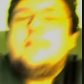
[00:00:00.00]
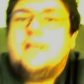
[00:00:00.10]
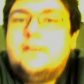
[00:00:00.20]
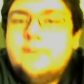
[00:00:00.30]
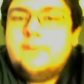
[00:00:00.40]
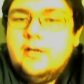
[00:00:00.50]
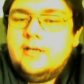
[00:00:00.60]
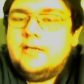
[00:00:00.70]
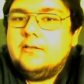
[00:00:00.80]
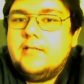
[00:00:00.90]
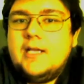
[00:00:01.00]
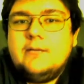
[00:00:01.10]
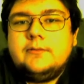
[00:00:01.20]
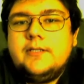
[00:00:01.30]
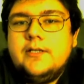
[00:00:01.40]
yeah, it'll
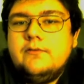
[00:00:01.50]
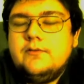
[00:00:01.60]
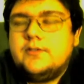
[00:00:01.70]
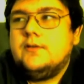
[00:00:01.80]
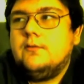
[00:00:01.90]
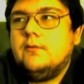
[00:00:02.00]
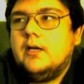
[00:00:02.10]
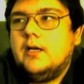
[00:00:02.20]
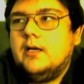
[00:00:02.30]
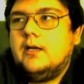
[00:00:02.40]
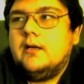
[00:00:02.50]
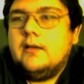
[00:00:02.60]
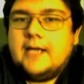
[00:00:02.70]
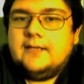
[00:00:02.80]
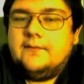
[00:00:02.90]
enable you to
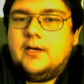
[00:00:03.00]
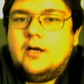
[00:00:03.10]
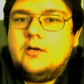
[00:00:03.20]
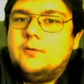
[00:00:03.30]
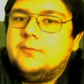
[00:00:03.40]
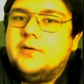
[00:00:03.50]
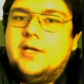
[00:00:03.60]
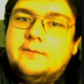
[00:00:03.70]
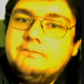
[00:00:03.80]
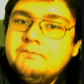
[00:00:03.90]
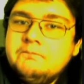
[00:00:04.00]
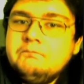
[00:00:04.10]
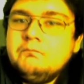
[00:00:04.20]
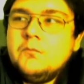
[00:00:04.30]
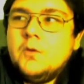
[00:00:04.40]
activate autoplay,
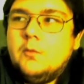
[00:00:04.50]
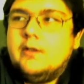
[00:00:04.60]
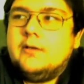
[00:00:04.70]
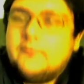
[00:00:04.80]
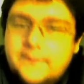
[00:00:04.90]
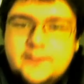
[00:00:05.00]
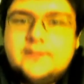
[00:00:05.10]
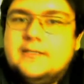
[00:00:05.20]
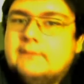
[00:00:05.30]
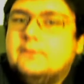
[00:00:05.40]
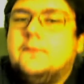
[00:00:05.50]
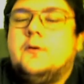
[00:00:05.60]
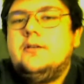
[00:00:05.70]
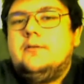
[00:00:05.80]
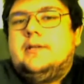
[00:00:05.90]
where it'll finish the level for
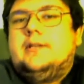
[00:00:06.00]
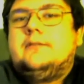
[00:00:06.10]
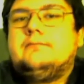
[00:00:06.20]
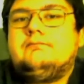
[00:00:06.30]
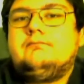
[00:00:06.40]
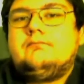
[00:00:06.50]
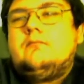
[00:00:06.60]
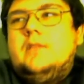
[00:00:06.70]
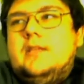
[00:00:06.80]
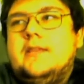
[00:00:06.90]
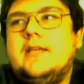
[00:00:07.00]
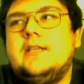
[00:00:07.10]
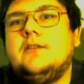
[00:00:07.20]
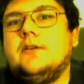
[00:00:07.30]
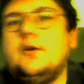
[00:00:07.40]
you, and then
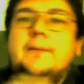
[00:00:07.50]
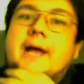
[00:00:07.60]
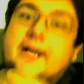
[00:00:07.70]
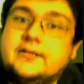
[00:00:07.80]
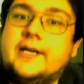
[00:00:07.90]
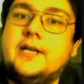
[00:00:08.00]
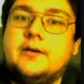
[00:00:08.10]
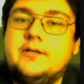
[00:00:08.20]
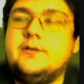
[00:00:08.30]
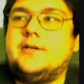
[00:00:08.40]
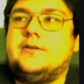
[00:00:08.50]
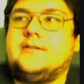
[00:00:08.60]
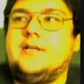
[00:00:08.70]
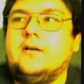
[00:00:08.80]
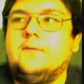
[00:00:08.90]
you can go back later and do it
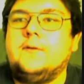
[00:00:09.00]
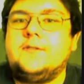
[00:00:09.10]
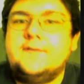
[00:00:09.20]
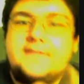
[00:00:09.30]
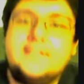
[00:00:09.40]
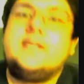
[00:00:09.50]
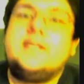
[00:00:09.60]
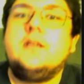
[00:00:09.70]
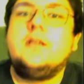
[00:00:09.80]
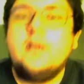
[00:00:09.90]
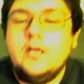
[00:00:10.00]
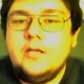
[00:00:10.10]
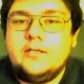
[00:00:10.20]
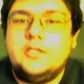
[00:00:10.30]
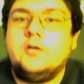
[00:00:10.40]
yourself once you've seen,
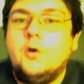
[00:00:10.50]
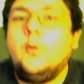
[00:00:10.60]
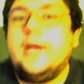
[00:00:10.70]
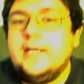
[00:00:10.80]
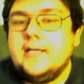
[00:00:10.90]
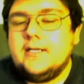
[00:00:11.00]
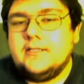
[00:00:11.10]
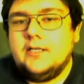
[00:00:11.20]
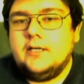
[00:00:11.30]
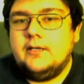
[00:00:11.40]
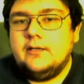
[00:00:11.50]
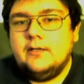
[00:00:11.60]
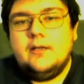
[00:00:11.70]
a way to get it done.